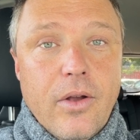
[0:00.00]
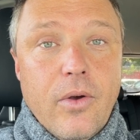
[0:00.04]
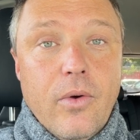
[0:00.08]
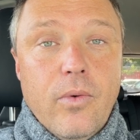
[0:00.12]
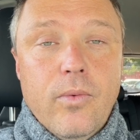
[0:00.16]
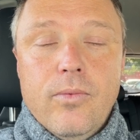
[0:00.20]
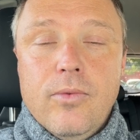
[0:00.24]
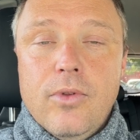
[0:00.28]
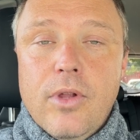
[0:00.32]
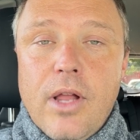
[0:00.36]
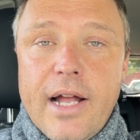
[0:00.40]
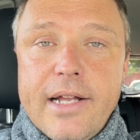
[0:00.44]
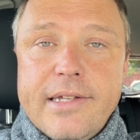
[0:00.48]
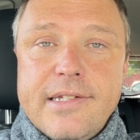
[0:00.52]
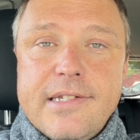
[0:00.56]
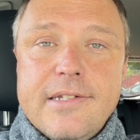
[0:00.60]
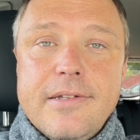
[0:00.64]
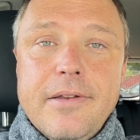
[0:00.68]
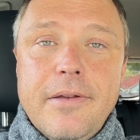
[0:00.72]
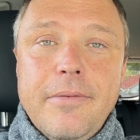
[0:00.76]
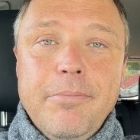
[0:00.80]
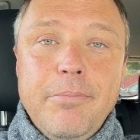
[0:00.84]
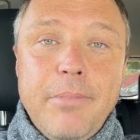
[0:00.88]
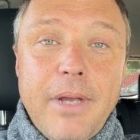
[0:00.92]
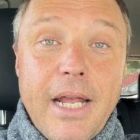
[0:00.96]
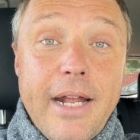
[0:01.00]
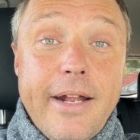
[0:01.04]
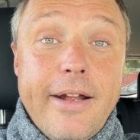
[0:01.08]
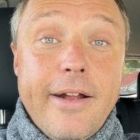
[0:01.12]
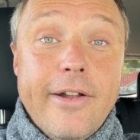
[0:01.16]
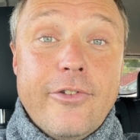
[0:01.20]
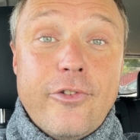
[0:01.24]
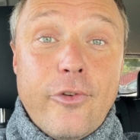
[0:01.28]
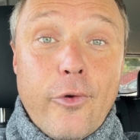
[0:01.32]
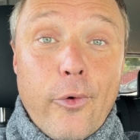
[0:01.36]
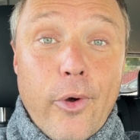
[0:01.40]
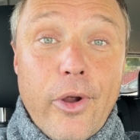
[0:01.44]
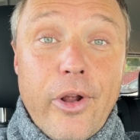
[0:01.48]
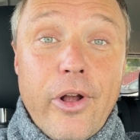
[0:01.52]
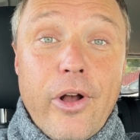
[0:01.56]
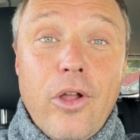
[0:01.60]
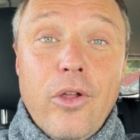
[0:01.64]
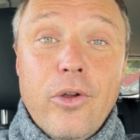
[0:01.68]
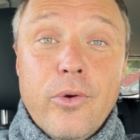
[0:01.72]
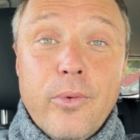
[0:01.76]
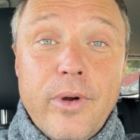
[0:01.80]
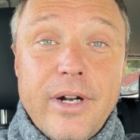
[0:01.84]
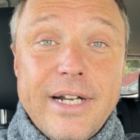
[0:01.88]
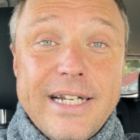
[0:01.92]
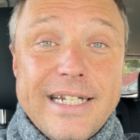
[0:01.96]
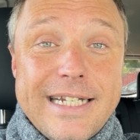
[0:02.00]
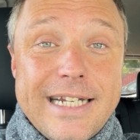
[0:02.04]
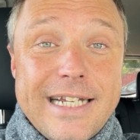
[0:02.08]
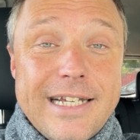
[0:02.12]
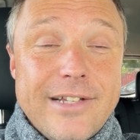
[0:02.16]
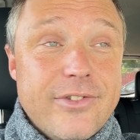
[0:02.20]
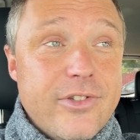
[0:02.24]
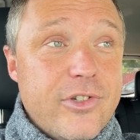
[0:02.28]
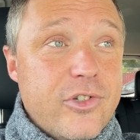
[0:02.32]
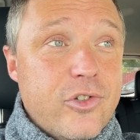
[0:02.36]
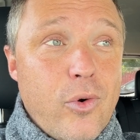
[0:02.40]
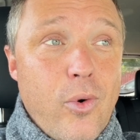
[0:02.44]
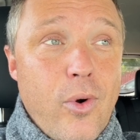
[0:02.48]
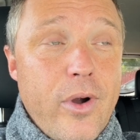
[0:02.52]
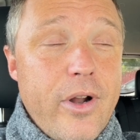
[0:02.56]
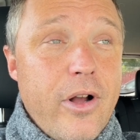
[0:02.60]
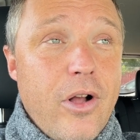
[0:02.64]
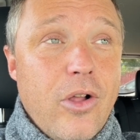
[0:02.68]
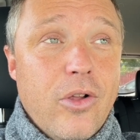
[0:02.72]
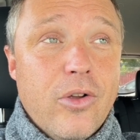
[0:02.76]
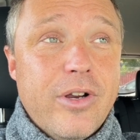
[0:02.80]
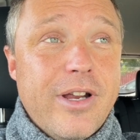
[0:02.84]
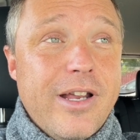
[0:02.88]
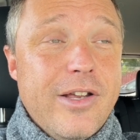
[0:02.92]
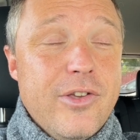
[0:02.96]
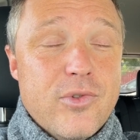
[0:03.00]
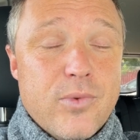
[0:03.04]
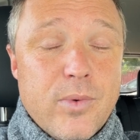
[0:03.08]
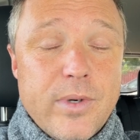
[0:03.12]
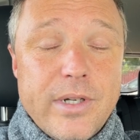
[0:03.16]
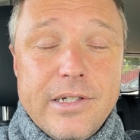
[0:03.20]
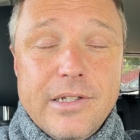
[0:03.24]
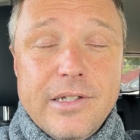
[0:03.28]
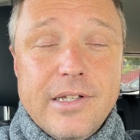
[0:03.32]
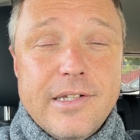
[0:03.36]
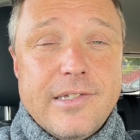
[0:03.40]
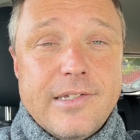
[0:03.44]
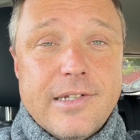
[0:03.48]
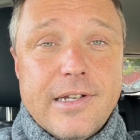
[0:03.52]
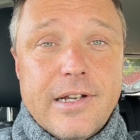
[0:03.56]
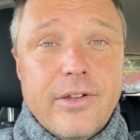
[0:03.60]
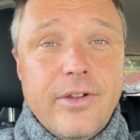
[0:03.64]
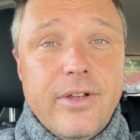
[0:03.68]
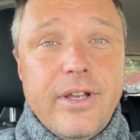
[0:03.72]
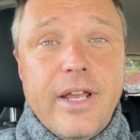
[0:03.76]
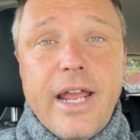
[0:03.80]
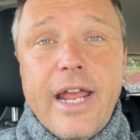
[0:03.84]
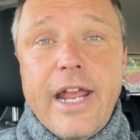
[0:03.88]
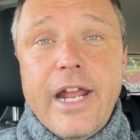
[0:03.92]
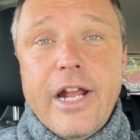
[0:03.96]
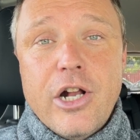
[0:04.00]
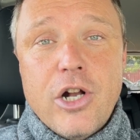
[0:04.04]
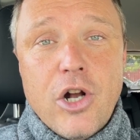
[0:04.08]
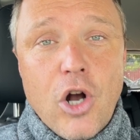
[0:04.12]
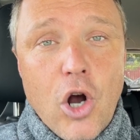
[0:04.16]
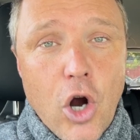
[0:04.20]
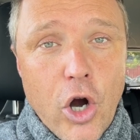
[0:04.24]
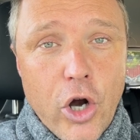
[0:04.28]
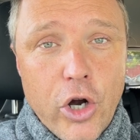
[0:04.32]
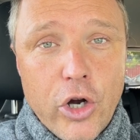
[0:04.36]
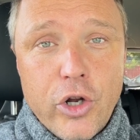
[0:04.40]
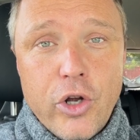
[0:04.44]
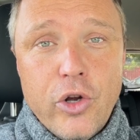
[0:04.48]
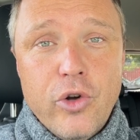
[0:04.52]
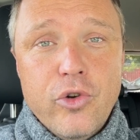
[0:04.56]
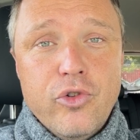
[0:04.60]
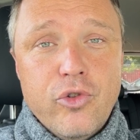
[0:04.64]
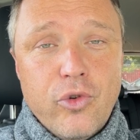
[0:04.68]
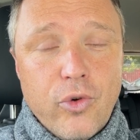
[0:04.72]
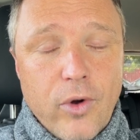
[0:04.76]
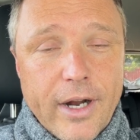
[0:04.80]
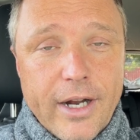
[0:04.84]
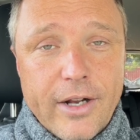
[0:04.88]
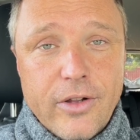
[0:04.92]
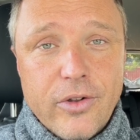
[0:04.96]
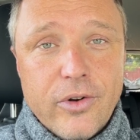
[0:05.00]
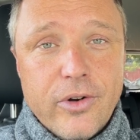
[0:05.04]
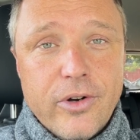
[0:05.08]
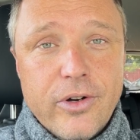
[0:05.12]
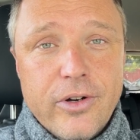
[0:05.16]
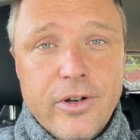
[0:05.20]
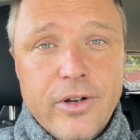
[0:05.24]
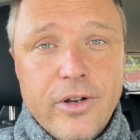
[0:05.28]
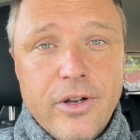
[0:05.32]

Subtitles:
Let's make a toy hauler what it is. A toy hauler is realistically a cargo trailer